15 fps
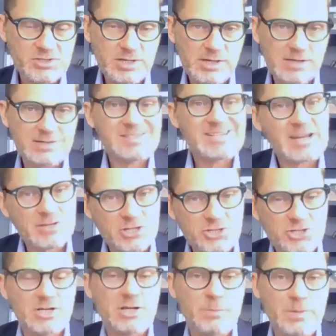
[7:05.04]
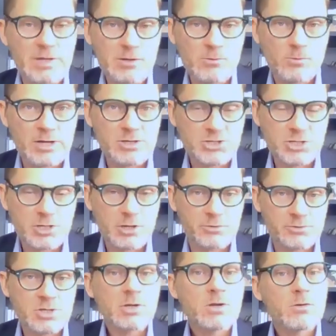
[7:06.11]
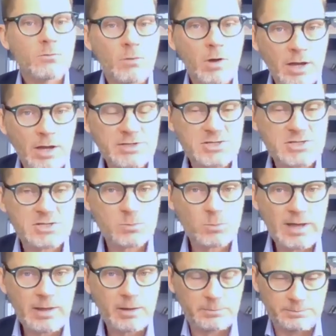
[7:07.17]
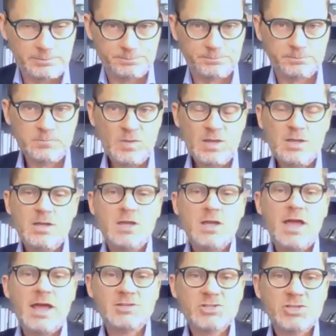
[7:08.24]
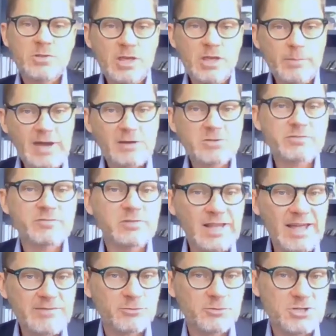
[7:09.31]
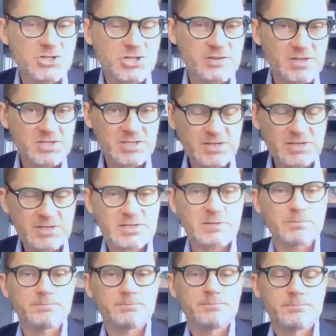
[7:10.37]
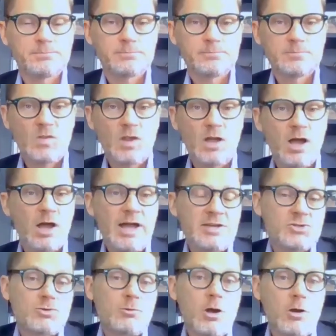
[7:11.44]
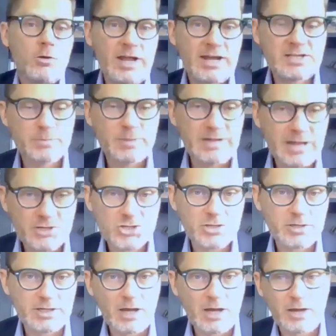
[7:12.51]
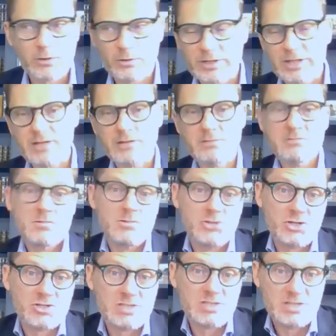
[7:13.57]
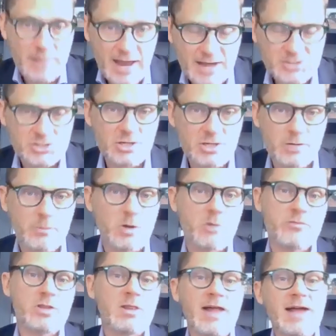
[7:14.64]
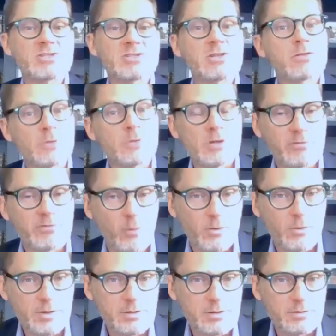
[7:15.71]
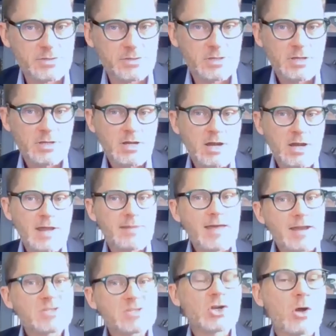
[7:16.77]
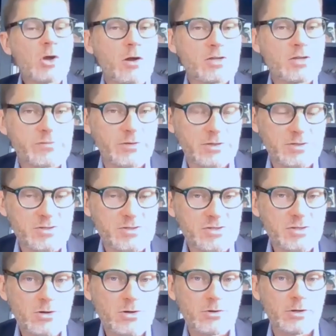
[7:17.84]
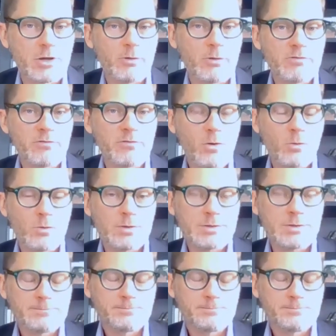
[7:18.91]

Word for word: are seeing debt to GDP ratios rise as well. And so the amount of leverage in the system has grown exponentially, not only just this past year, but over the last 3 or 4 years. And that is a cause for concern going forward.